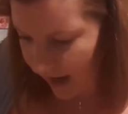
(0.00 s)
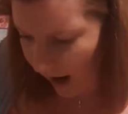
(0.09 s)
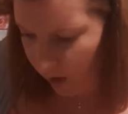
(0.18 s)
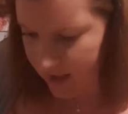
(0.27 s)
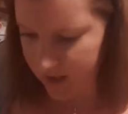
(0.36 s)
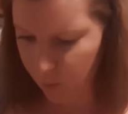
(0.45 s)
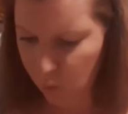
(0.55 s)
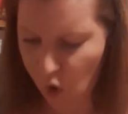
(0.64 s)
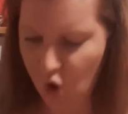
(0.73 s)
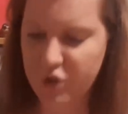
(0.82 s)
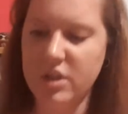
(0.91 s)
now is a
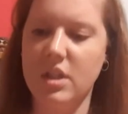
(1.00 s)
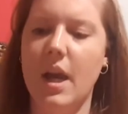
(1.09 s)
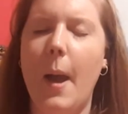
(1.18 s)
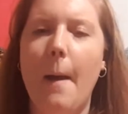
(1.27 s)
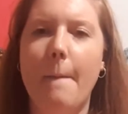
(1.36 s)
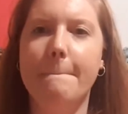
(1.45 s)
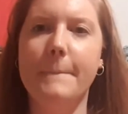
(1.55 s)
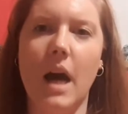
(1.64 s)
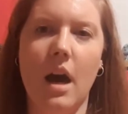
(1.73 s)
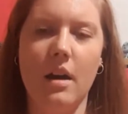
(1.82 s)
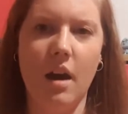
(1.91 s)
wand
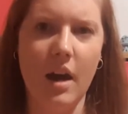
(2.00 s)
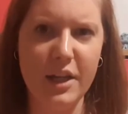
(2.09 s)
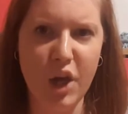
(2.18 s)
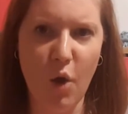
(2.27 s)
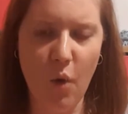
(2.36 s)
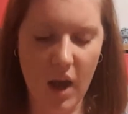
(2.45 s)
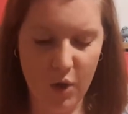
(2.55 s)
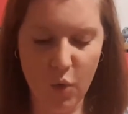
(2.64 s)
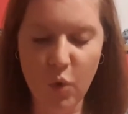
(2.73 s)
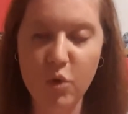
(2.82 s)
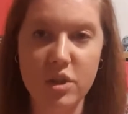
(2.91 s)
but I know I
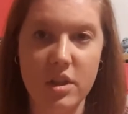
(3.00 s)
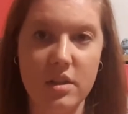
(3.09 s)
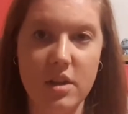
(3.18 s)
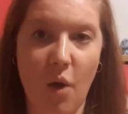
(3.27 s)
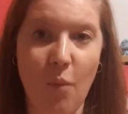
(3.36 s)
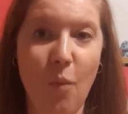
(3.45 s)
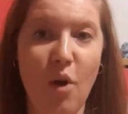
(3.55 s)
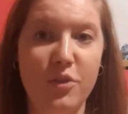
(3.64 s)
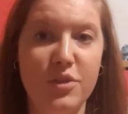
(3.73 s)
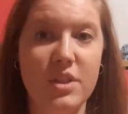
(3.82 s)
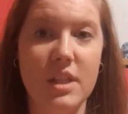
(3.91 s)
ordered a
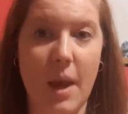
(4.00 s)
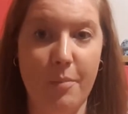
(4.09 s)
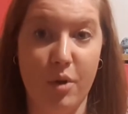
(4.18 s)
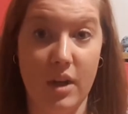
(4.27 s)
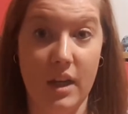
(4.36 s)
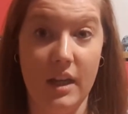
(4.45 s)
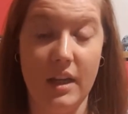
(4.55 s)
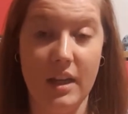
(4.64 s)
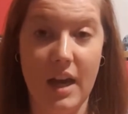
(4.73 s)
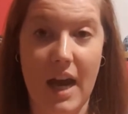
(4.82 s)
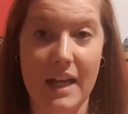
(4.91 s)
wand separately
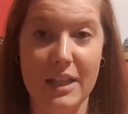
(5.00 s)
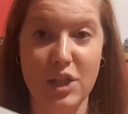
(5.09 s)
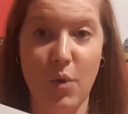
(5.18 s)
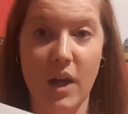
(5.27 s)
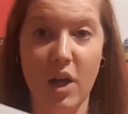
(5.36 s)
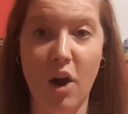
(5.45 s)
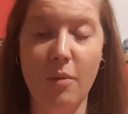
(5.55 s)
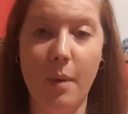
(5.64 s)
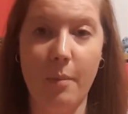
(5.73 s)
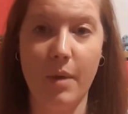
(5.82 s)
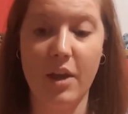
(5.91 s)
and so I can't
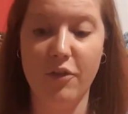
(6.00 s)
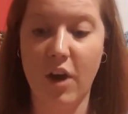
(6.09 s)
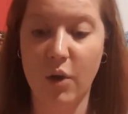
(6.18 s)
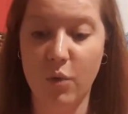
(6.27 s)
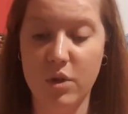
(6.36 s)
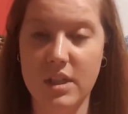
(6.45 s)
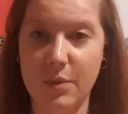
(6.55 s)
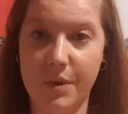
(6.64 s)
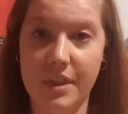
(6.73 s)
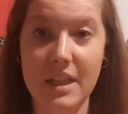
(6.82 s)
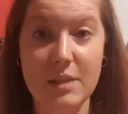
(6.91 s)
remember if I ordered it
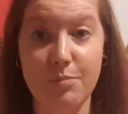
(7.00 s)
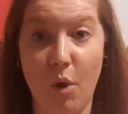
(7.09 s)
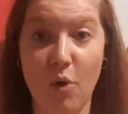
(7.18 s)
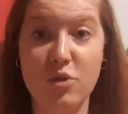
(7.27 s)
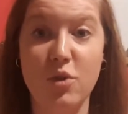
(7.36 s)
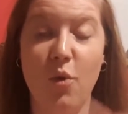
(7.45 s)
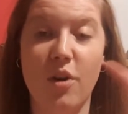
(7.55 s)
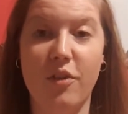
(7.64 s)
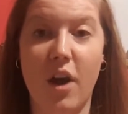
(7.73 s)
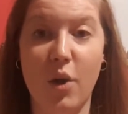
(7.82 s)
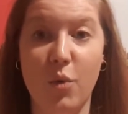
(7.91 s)
with this box or
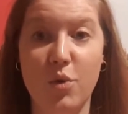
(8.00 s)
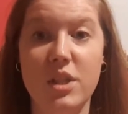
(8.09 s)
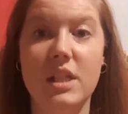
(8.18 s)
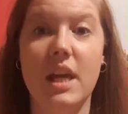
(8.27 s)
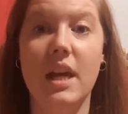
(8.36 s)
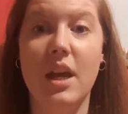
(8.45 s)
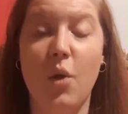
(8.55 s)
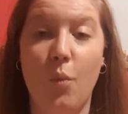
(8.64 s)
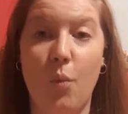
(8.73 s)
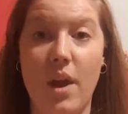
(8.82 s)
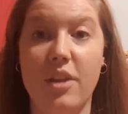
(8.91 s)
if I ordered it
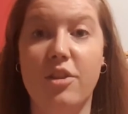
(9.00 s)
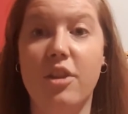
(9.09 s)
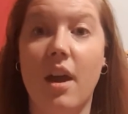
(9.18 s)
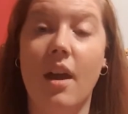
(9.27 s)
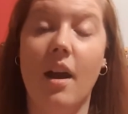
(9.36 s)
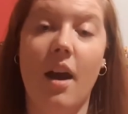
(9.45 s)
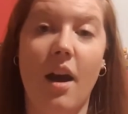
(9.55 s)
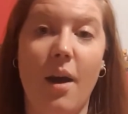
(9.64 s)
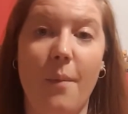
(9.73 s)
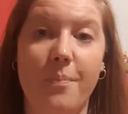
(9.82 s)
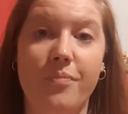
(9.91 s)
with
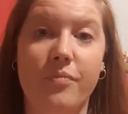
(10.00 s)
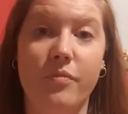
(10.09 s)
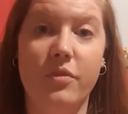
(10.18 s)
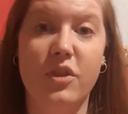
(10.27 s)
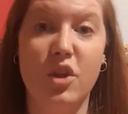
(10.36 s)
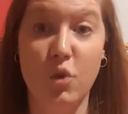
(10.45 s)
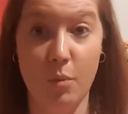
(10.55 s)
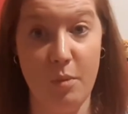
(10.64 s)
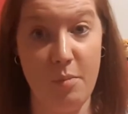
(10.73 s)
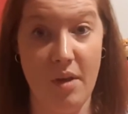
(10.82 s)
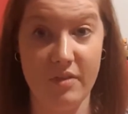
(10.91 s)
um, the
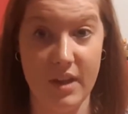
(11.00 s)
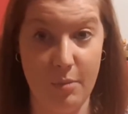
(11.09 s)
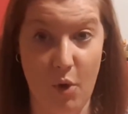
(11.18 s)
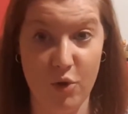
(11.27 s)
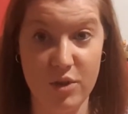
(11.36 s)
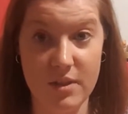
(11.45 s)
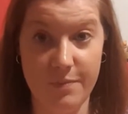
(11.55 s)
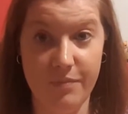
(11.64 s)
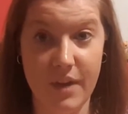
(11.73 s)
normal monthly box.